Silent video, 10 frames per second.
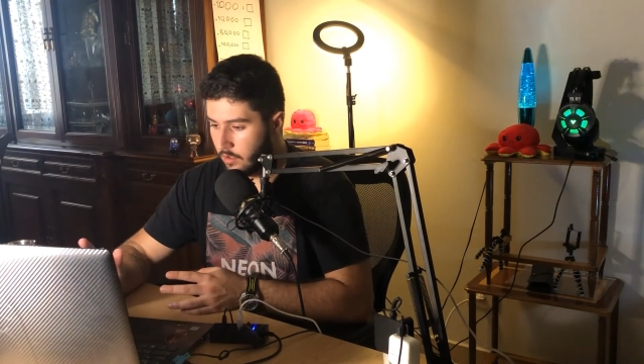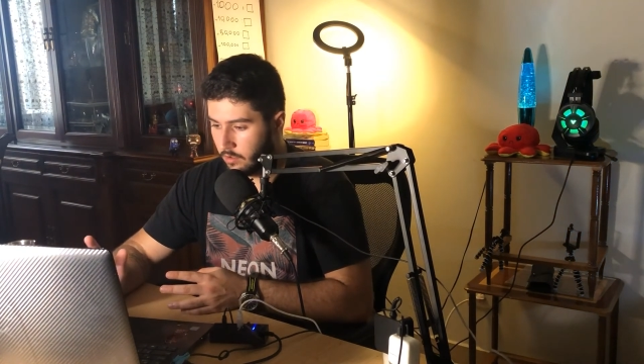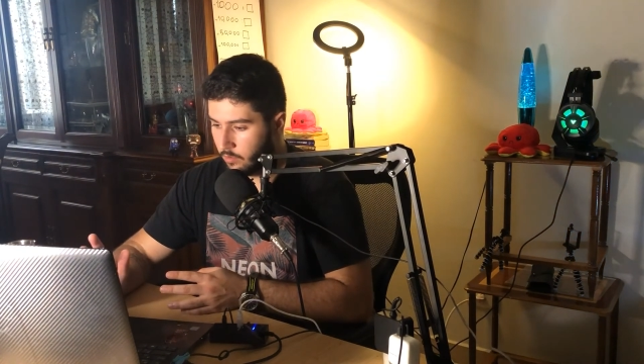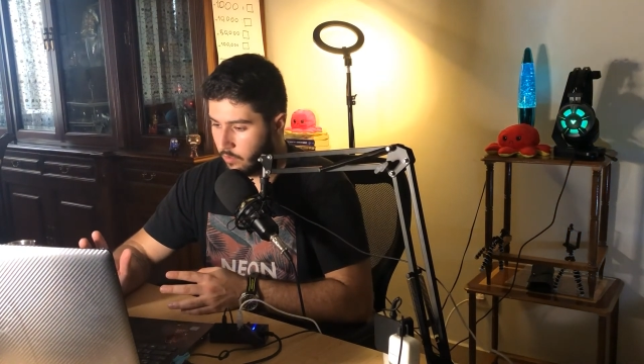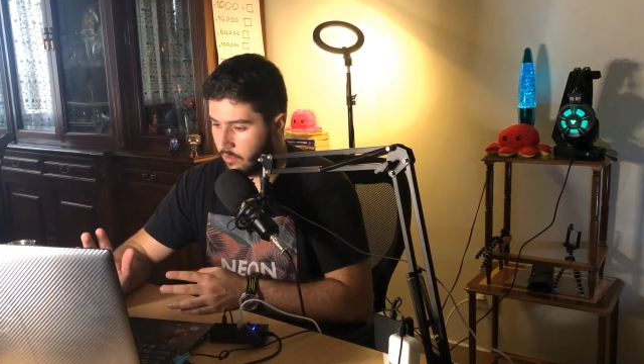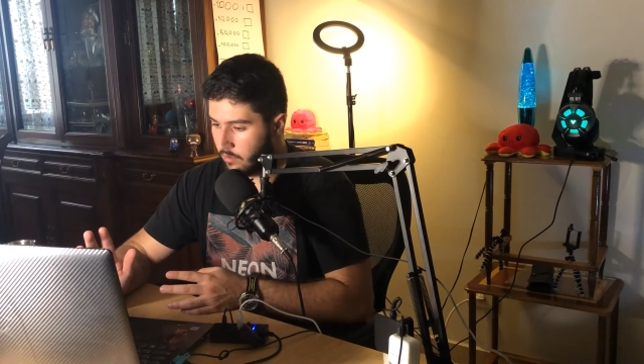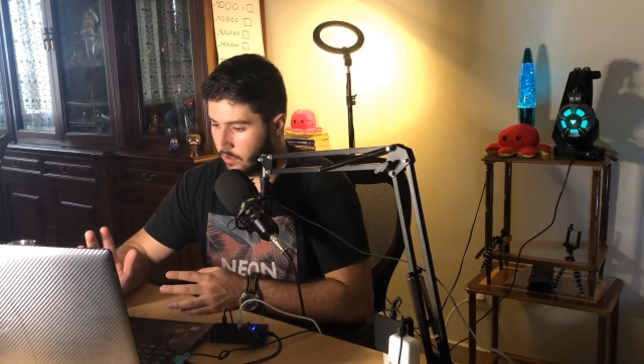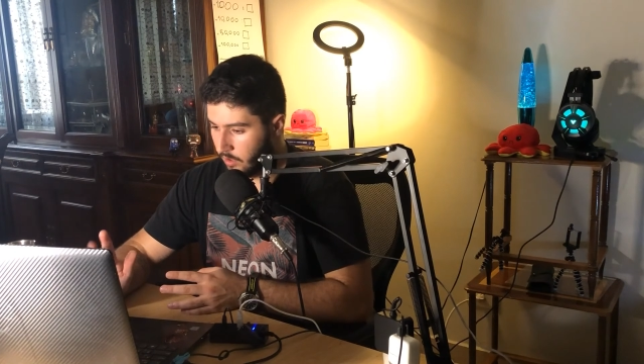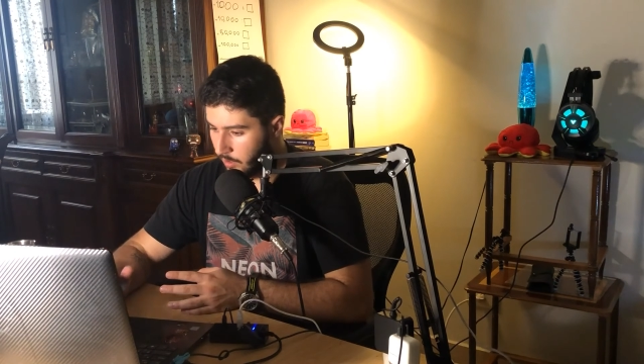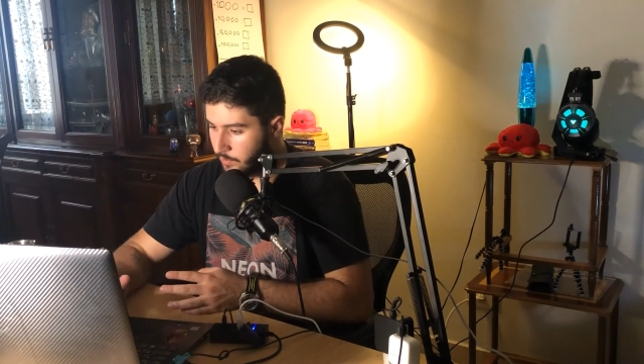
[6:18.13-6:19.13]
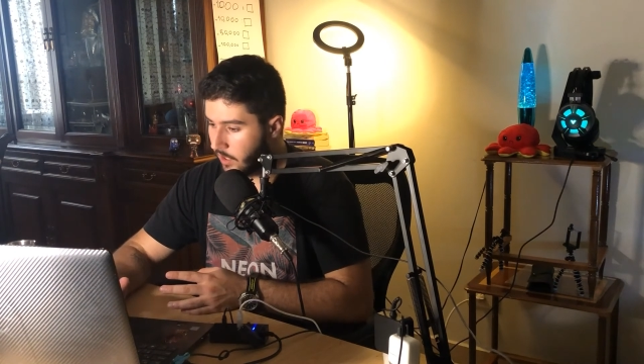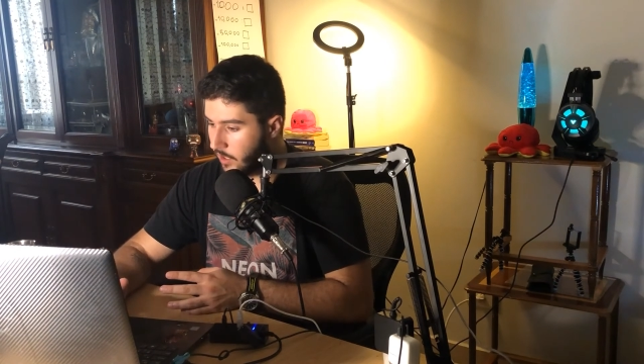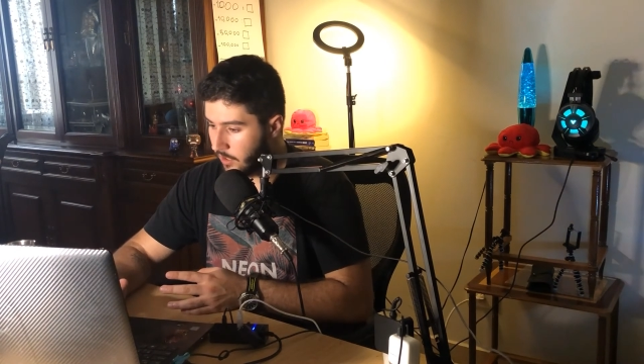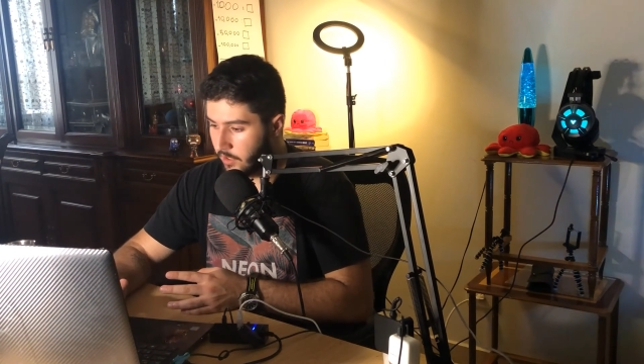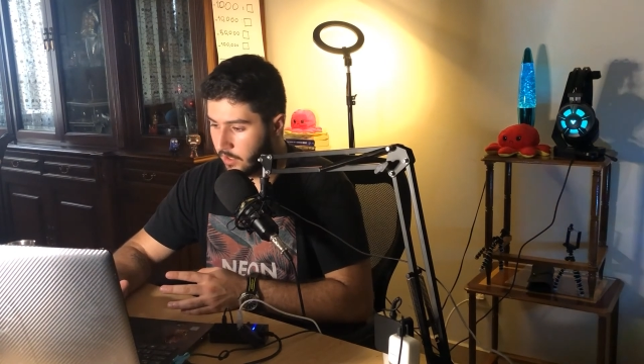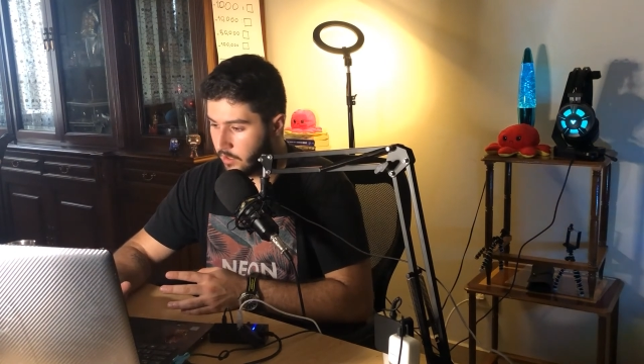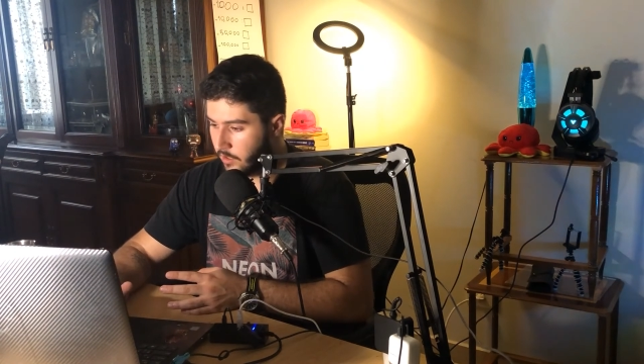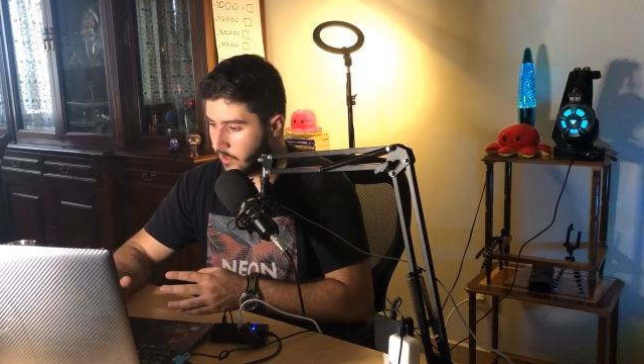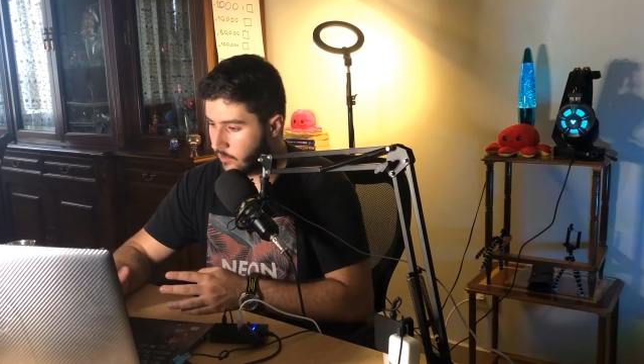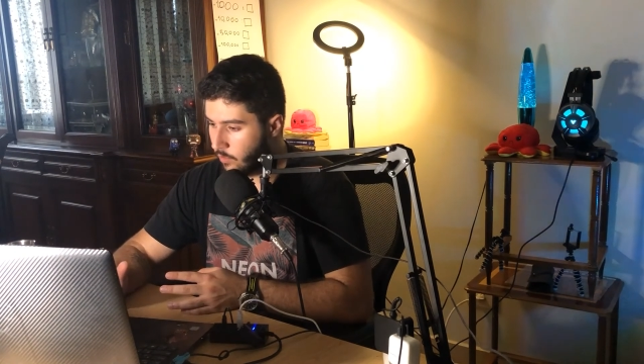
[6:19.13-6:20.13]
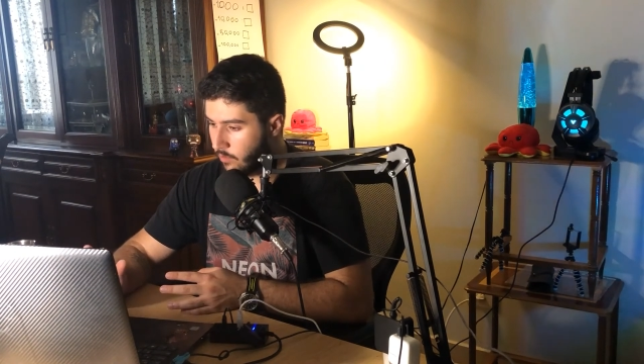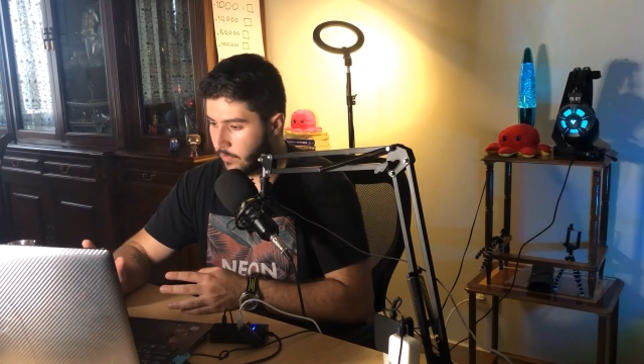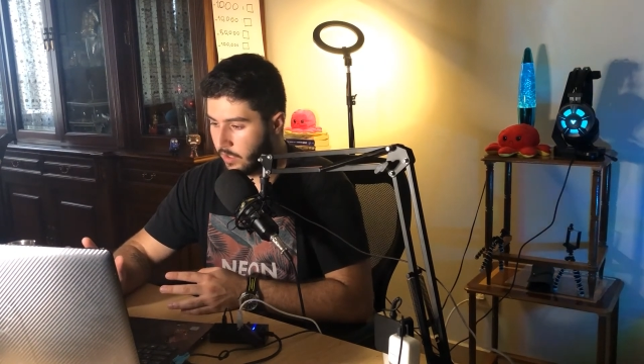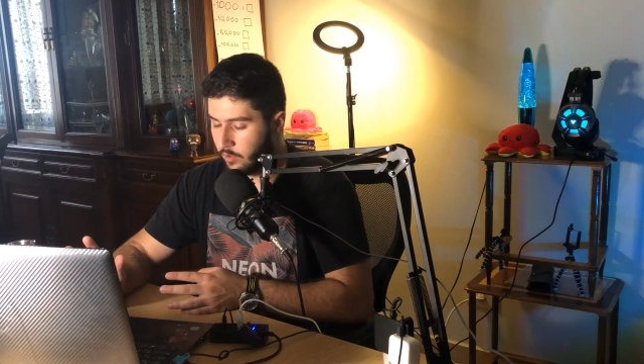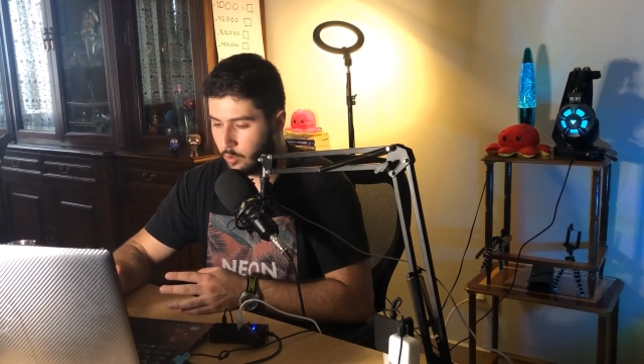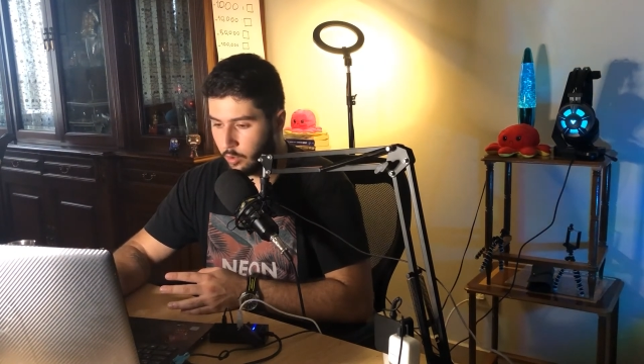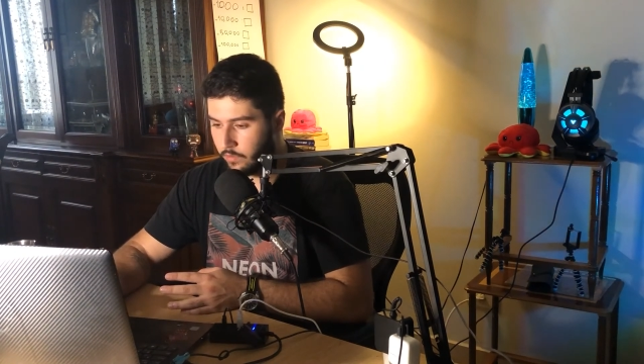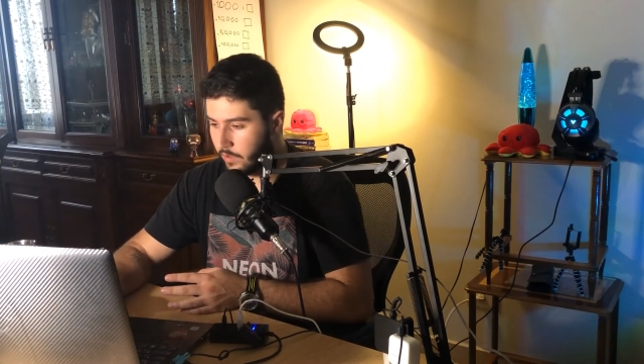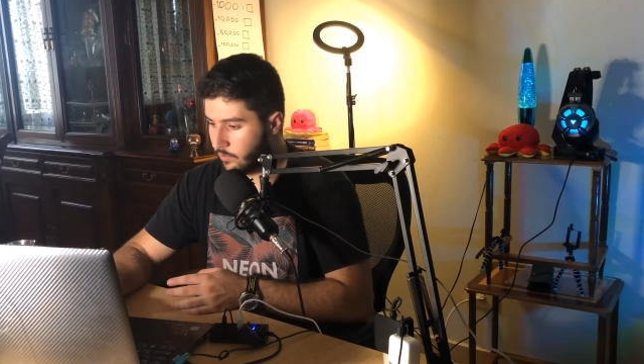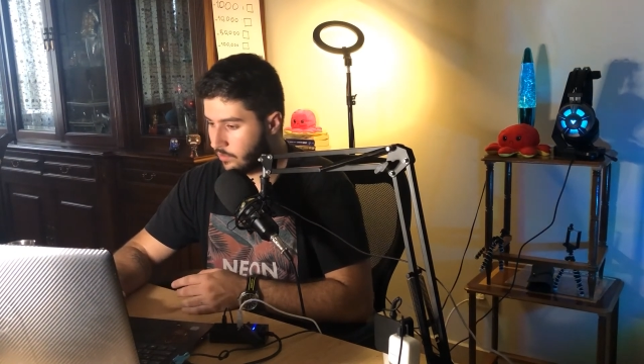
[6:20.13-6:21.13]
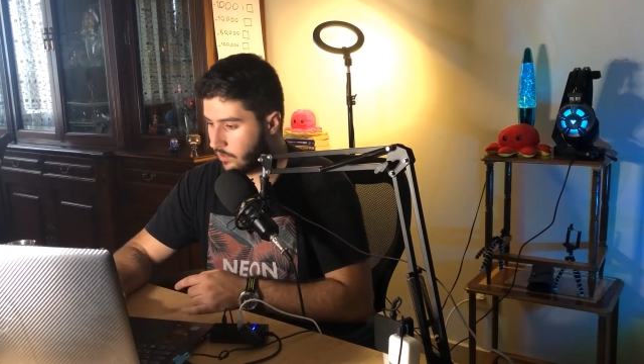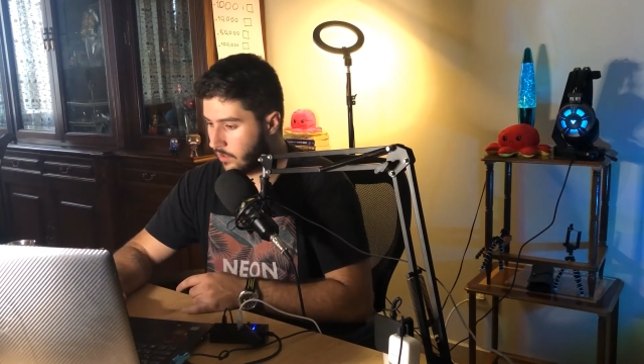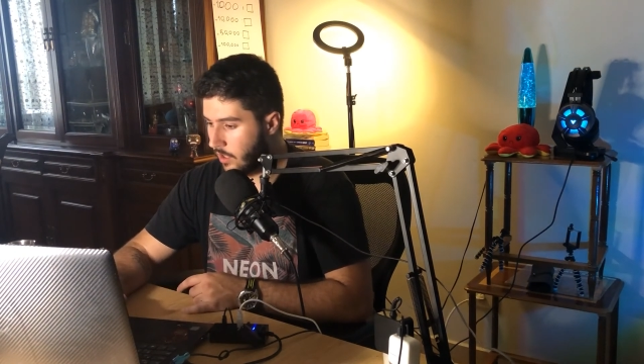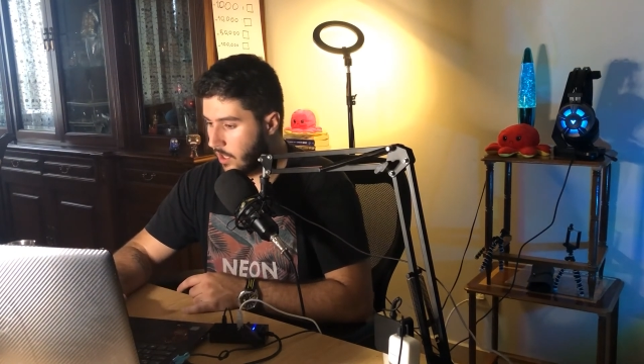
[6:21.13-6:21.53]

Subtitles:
with Abdallah again, and with my co-founder